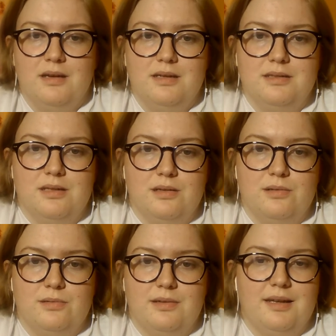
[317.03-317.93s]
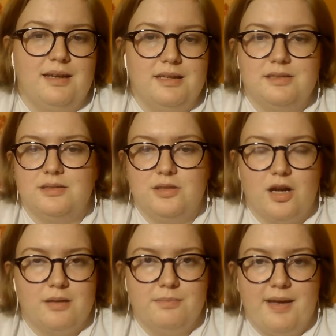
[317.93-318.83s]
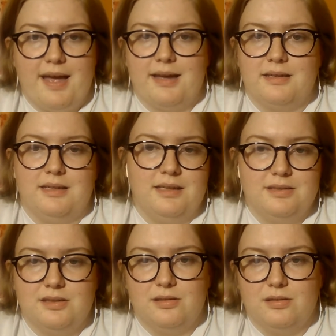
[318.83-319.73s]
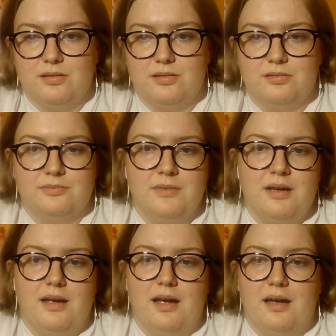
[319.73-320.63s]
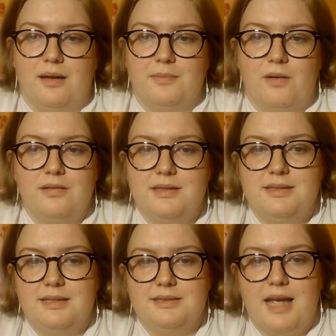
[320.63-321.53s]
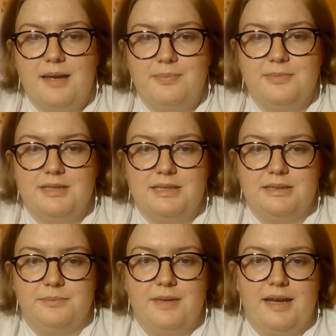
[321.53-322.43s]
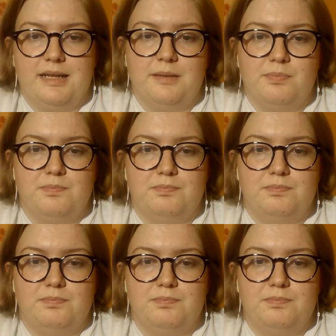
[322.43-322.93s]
So he gets his job back, he gets the girl, all these things happen to him, and he